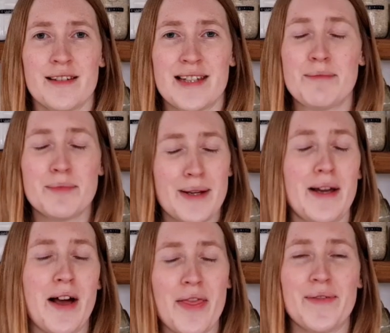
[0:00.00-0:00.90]
Some of
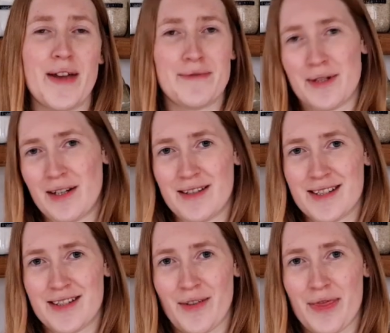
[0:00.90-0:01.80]
my other favourite
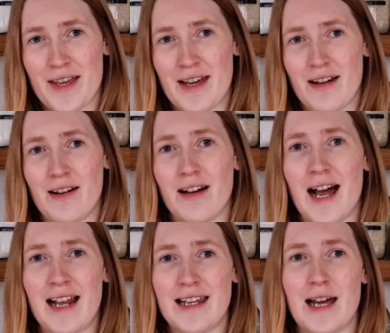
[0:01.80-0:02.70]
classes on there are
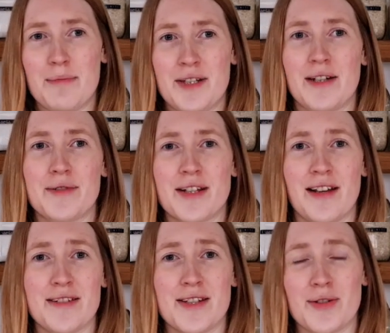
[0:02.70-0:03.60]
Ali Abdel's
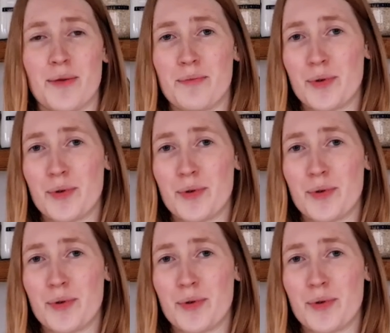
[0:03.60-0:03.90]
classes on